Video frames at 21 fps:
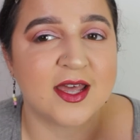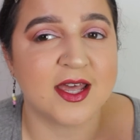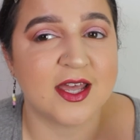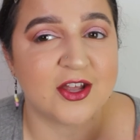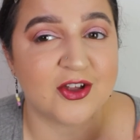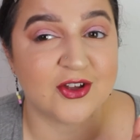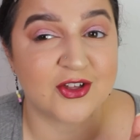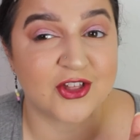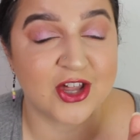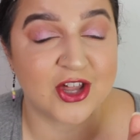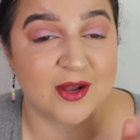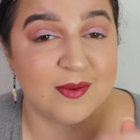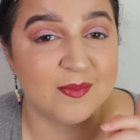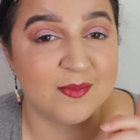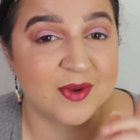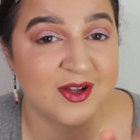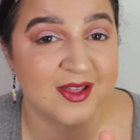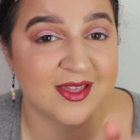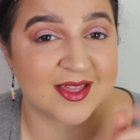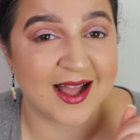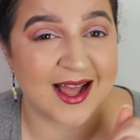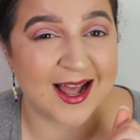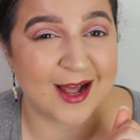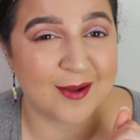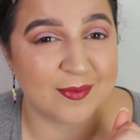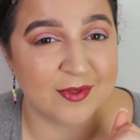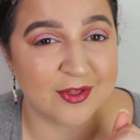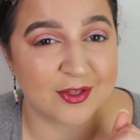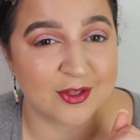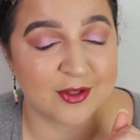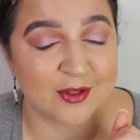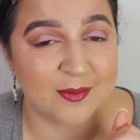hit your chin, because that
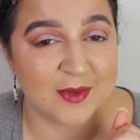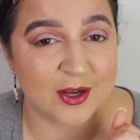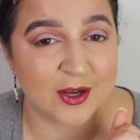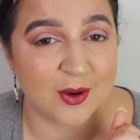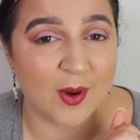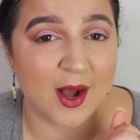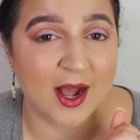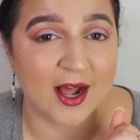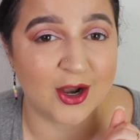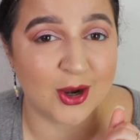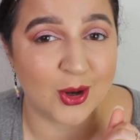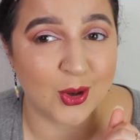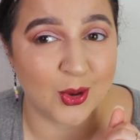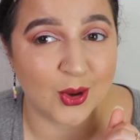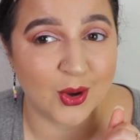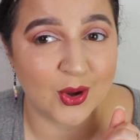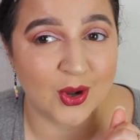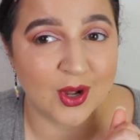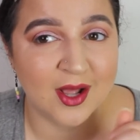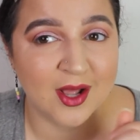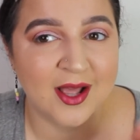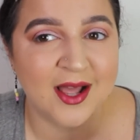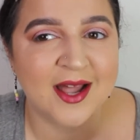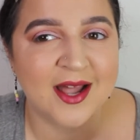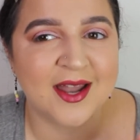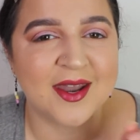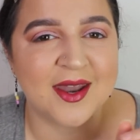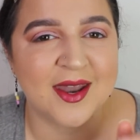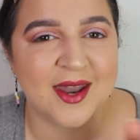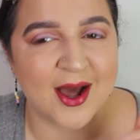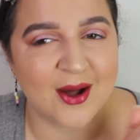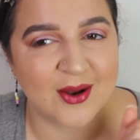happens to me quite a lot.
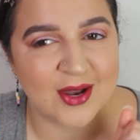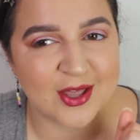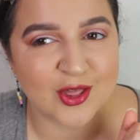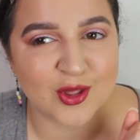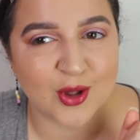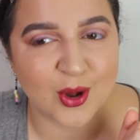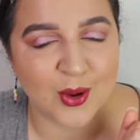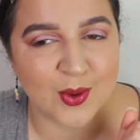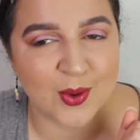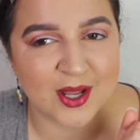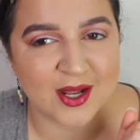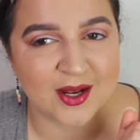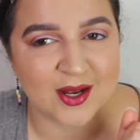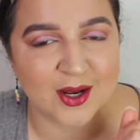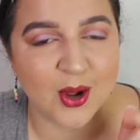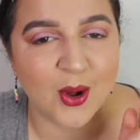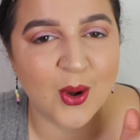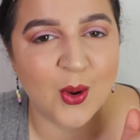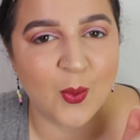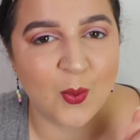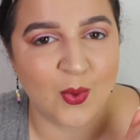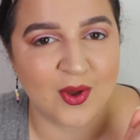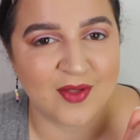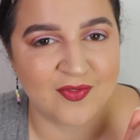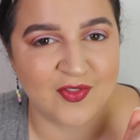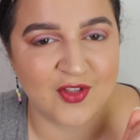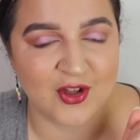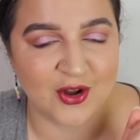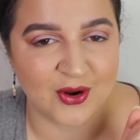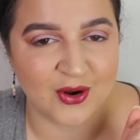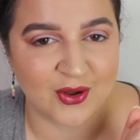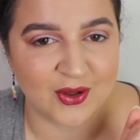Now let's go in with
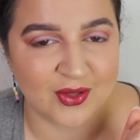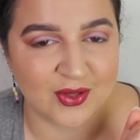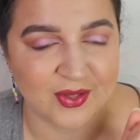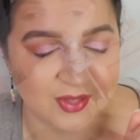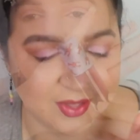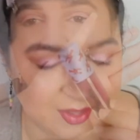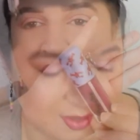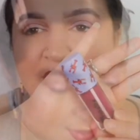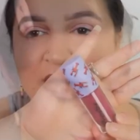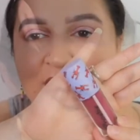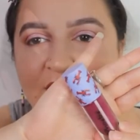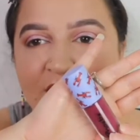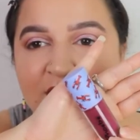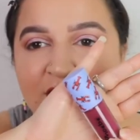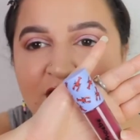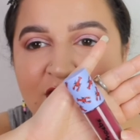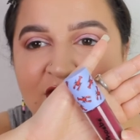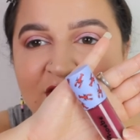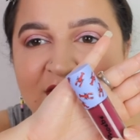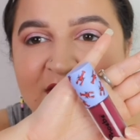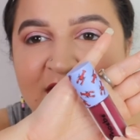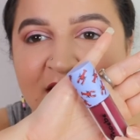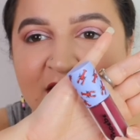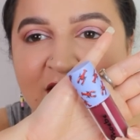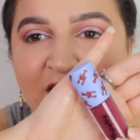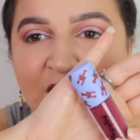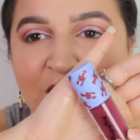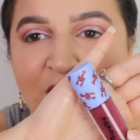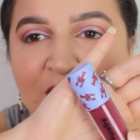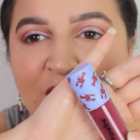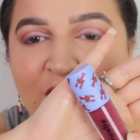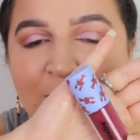the gloss. So the gloss just has
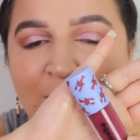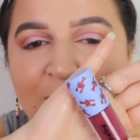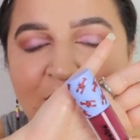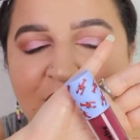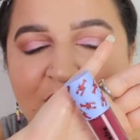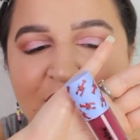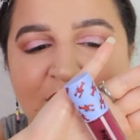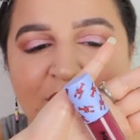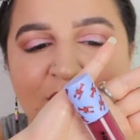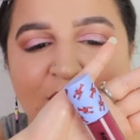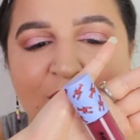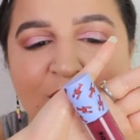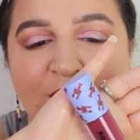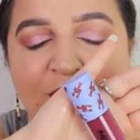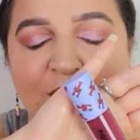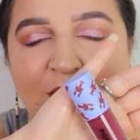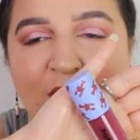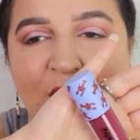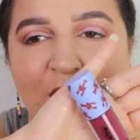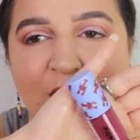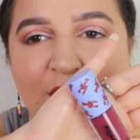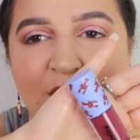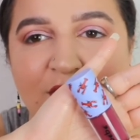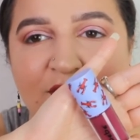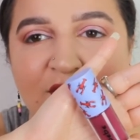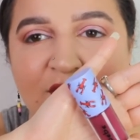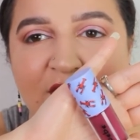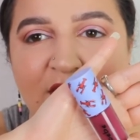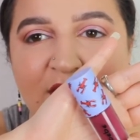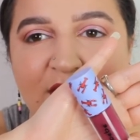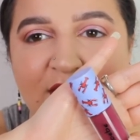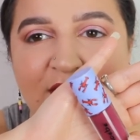lobsters all
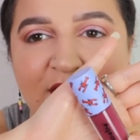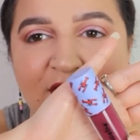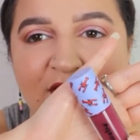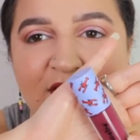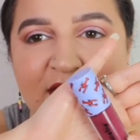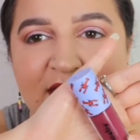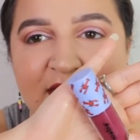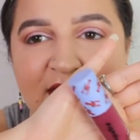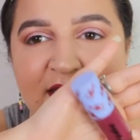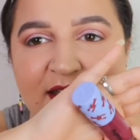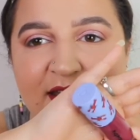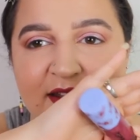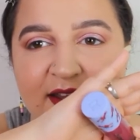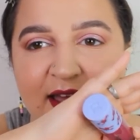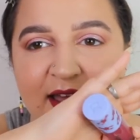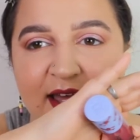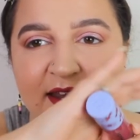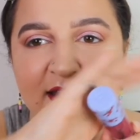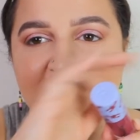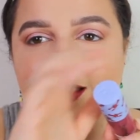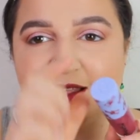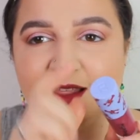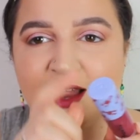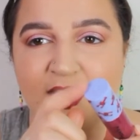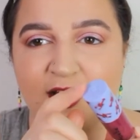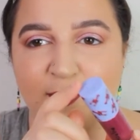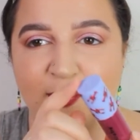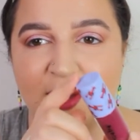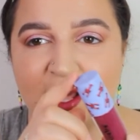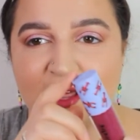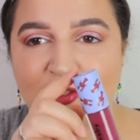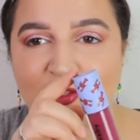over the lid, and it's like
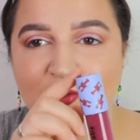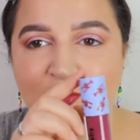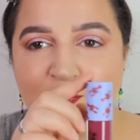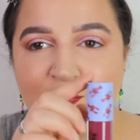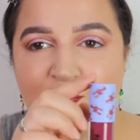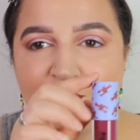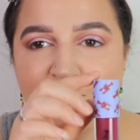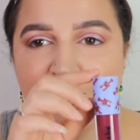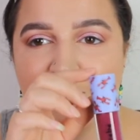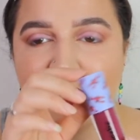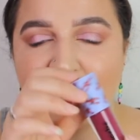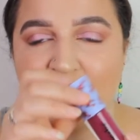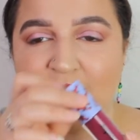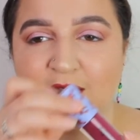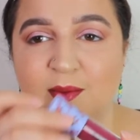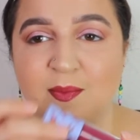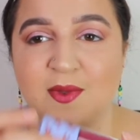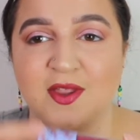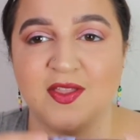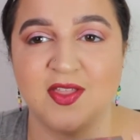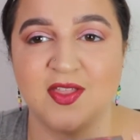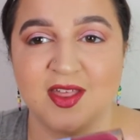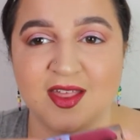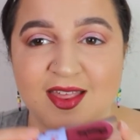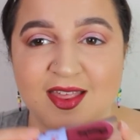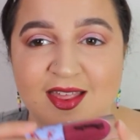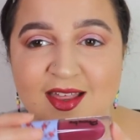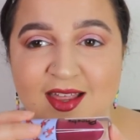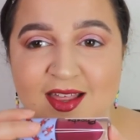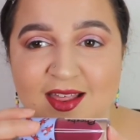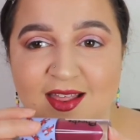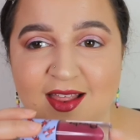a pastel blue colour, but this
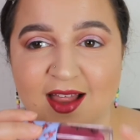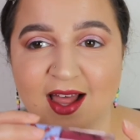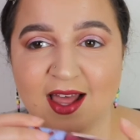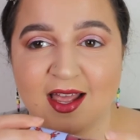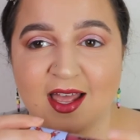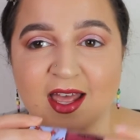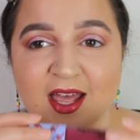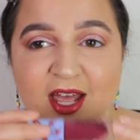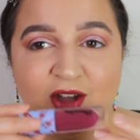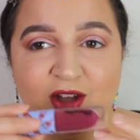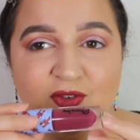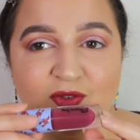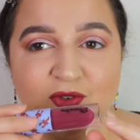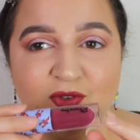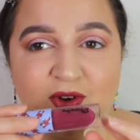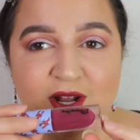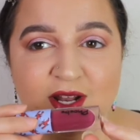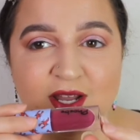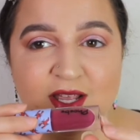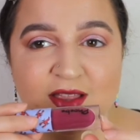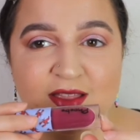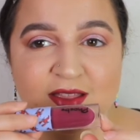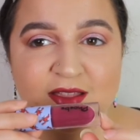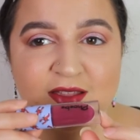is like really